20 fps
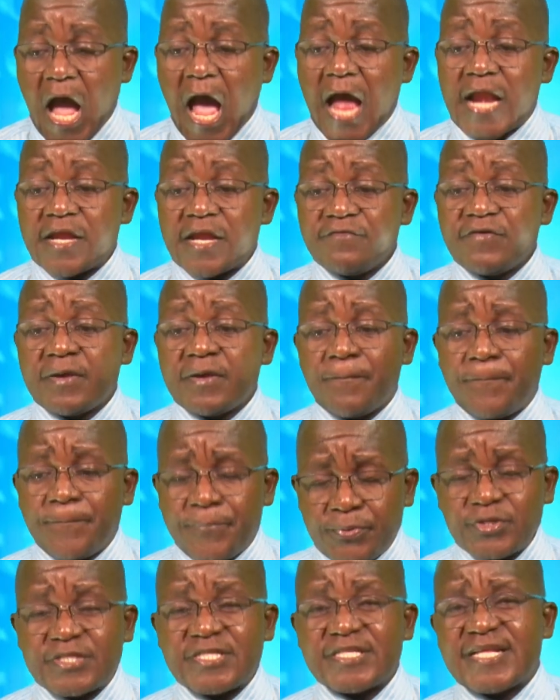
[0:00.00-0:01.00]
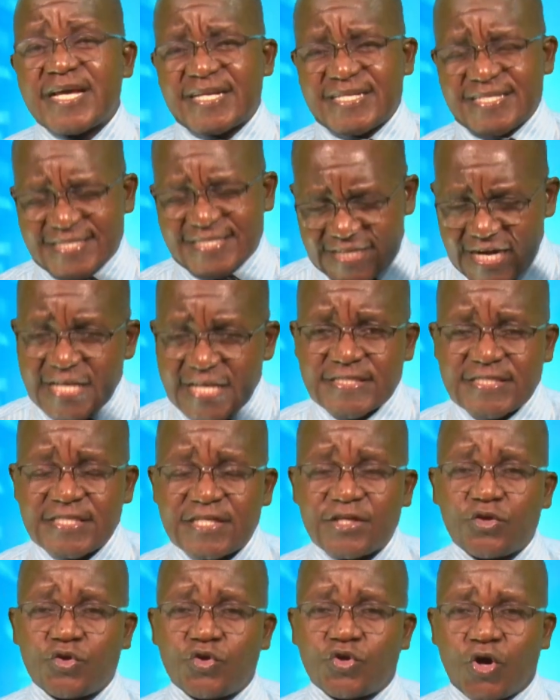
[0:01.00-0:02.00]
and even put their
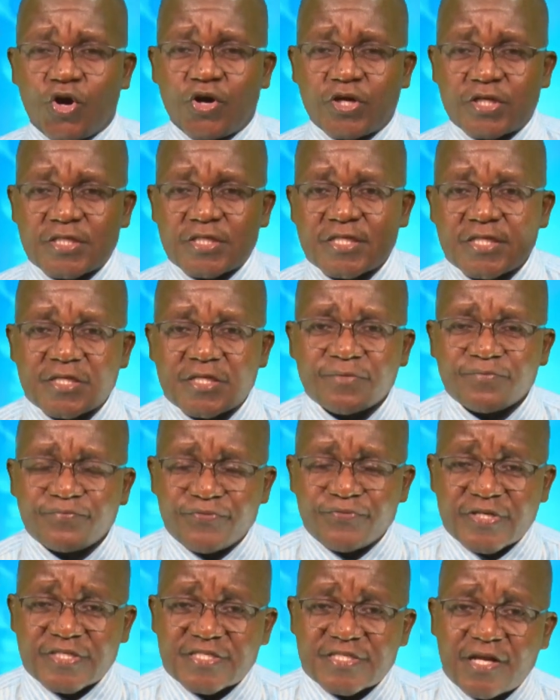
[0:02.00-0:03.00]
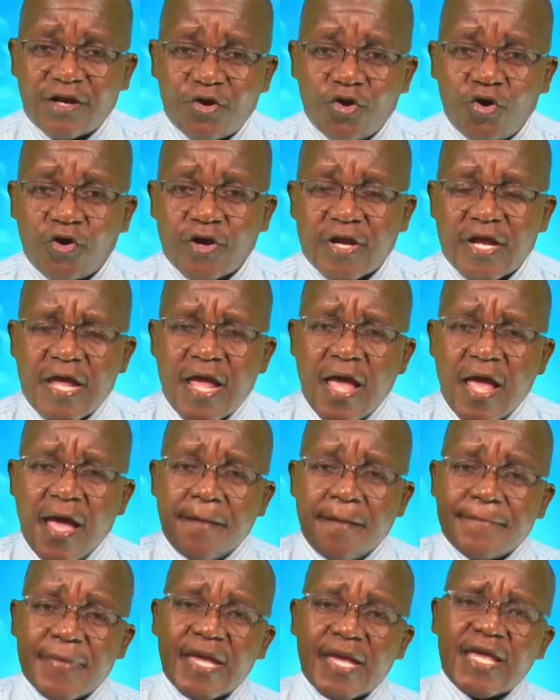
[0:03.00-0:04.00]
trust in God. Praise the Lord.
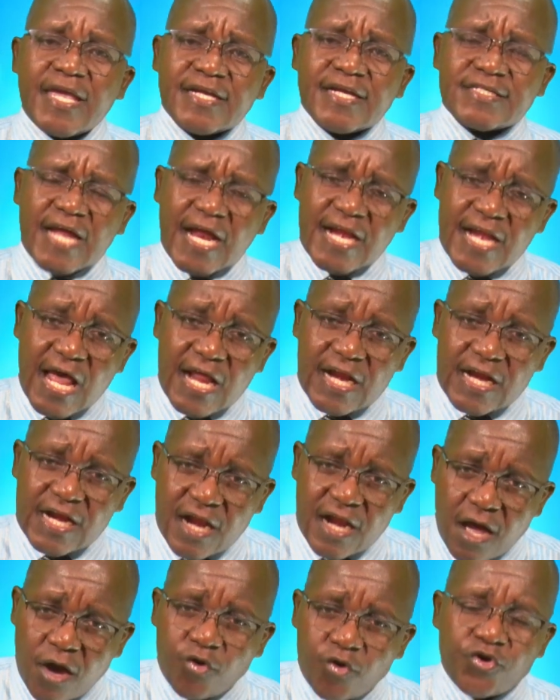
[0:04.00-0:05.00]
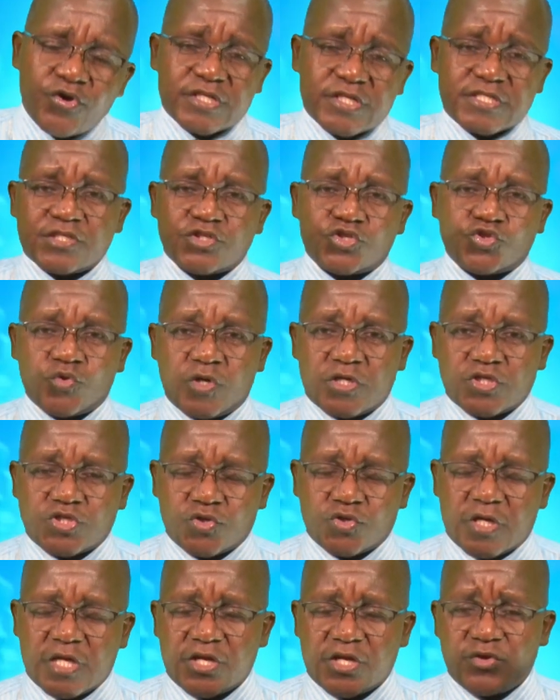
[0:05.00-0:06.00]
May He turn around your
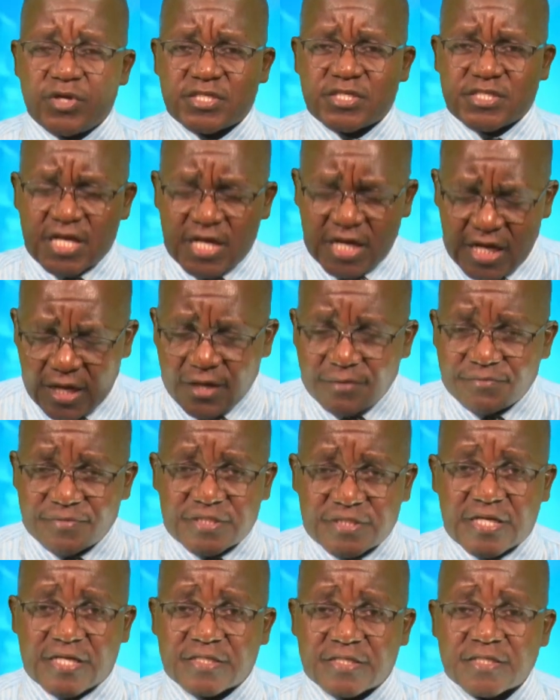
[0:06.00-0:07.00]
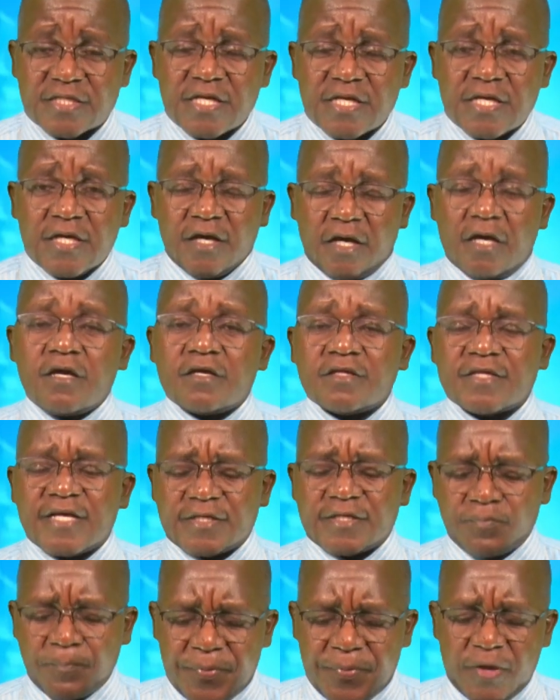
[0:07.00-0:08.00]
situation and your circumstance, and
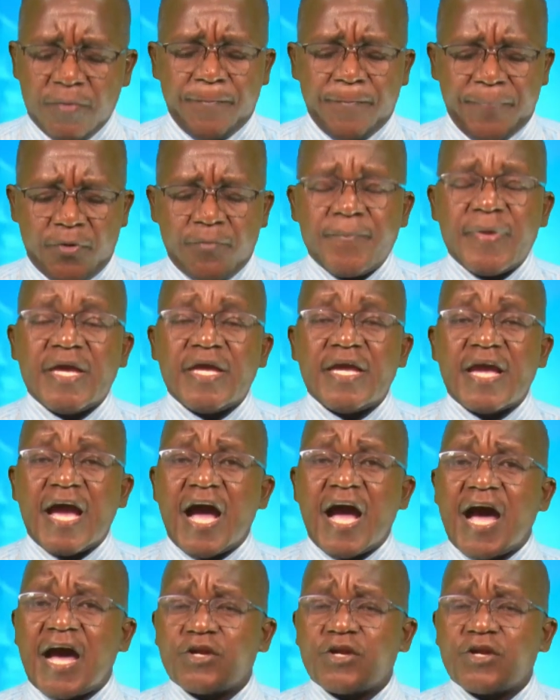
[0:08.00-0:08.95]
that people may